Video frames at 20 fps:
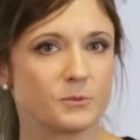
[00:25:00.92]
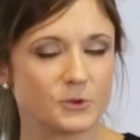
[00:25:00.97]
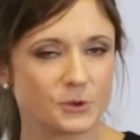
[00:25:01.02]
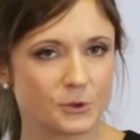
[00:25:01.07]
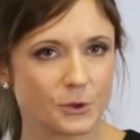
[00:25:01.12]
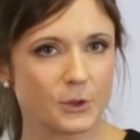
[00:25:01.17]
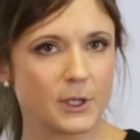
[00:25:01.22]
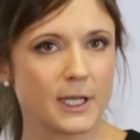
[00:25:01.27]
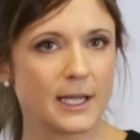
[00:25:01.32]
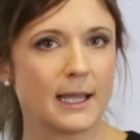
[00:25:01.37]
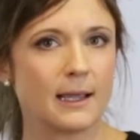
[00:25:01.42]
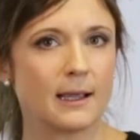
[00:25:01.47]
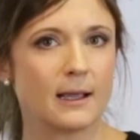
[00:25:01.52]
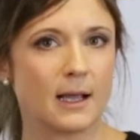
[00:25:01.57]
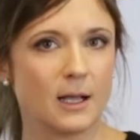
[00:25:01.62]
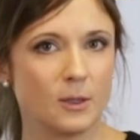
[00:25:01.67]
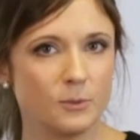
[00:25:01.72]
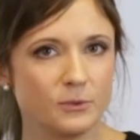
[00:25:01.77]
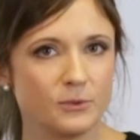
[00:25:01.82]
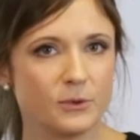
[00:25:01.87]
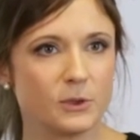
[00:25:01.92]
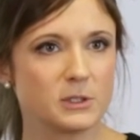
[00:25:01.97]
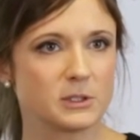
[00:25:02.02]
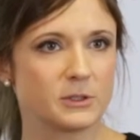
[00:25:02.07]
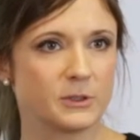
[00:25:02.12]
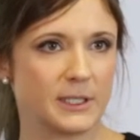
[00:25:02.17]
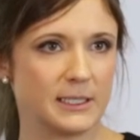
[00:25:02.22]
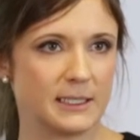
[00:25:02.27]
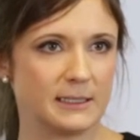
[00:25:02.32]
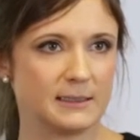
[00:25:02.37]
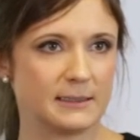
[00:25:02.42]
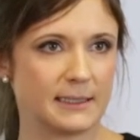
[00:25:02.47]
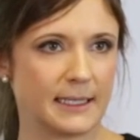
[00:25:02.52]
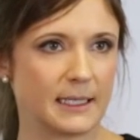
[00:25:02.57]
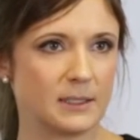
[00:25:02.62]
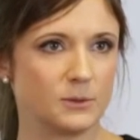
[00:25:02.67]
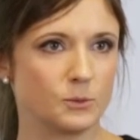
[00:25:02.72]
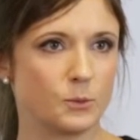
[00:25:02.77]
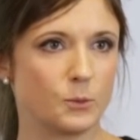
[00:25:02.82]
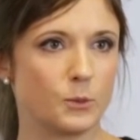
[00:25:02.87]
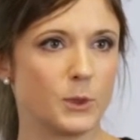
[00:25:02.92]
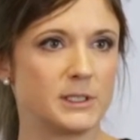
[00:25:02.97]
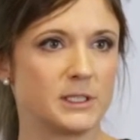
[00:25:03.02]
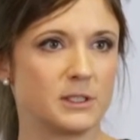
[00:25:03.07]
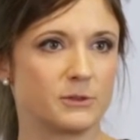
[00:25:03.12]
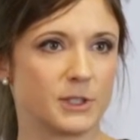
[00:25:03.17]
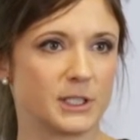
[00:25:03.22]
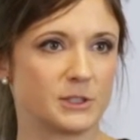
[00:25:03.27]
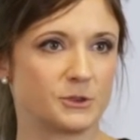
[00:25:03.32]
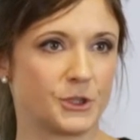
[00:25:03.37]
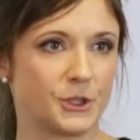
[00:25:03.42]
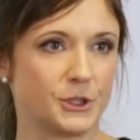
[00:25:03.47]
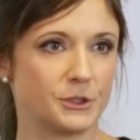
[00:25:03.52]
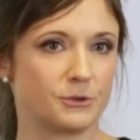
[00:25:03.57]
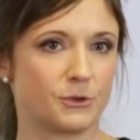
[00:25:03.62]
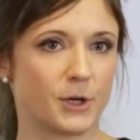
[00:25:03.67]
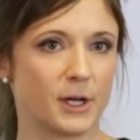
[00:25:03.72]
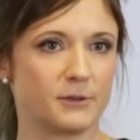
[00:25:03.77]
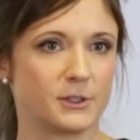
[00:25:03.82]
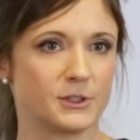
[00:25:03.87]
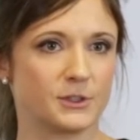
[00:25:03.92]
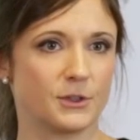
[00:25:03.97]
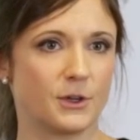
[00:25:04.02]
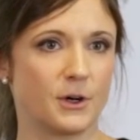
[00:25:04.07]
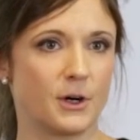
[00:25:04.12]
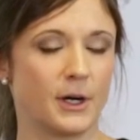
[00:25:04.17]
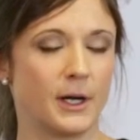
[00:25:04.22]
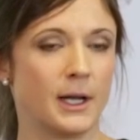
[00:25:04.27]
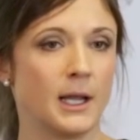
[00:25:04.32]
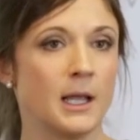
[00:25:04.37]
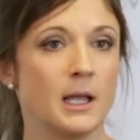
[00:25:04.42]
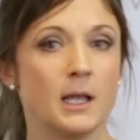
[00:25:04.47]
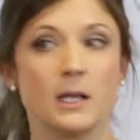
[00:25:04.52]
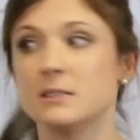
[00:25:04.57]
truly helpful to understand what your return drivers are.